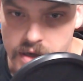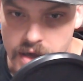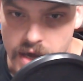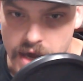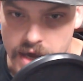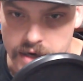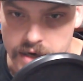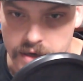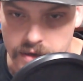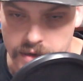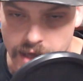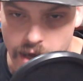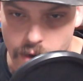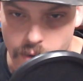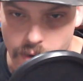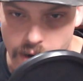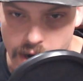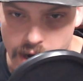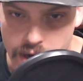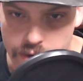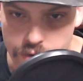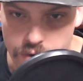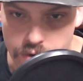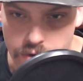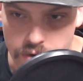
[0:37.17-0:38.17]
and allow
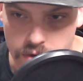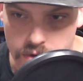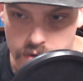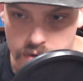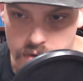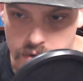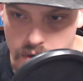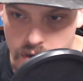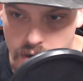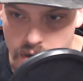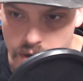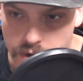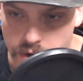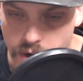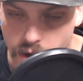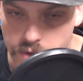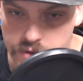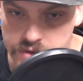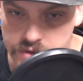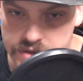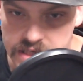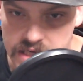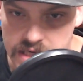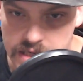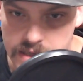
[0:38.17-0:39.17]
either
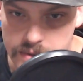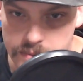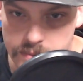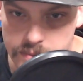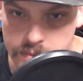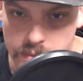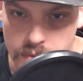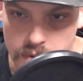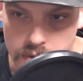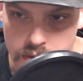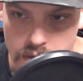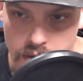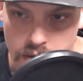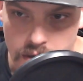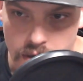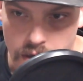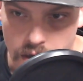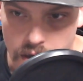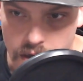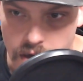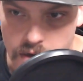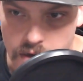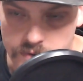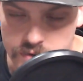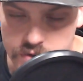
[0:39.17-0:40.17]
another team
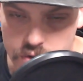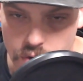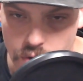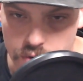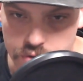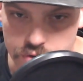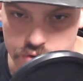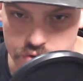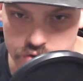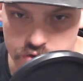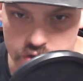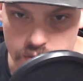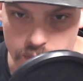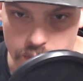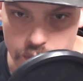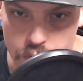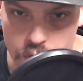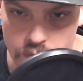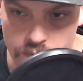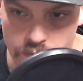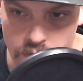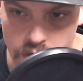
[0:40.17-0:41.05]
of soldiers to maneuver